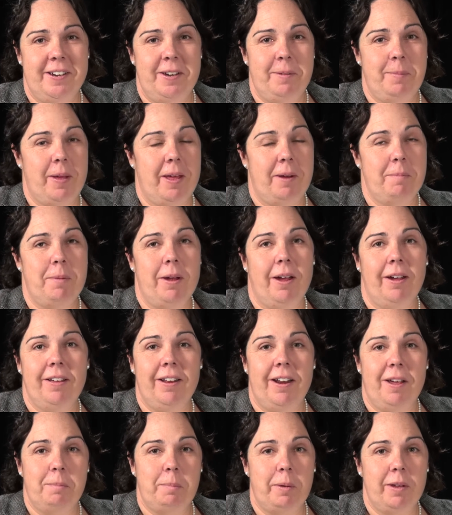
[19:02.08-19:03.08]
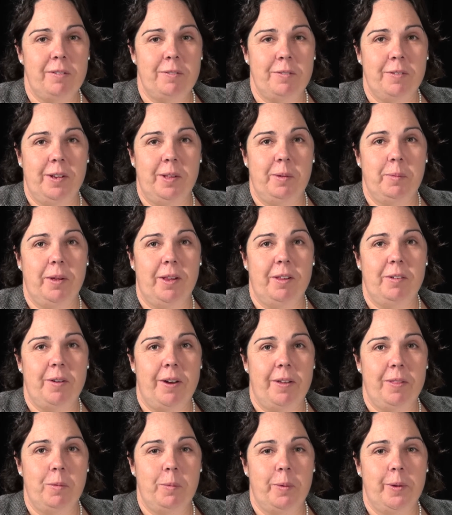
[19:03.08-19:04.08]
to be able to market our beef really well
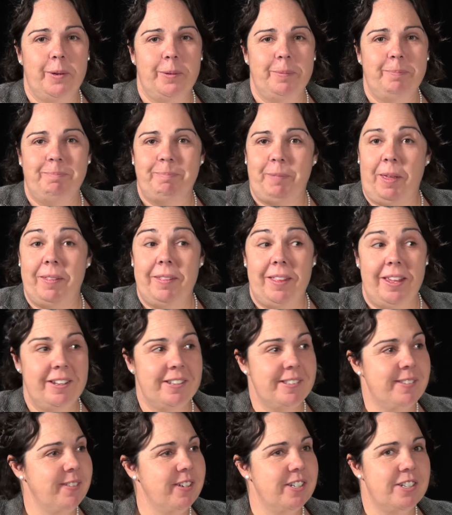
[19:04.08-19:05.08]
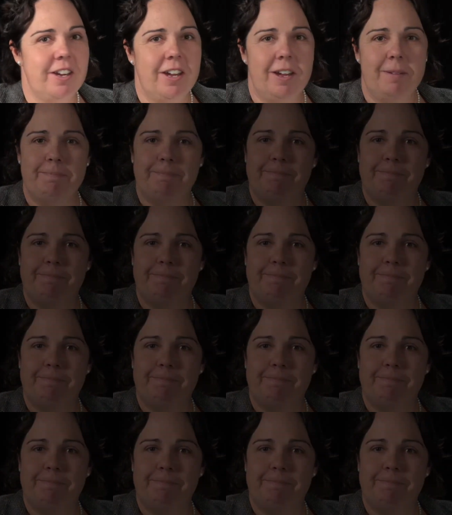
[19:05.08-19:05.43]
around the world. Thanks for your time.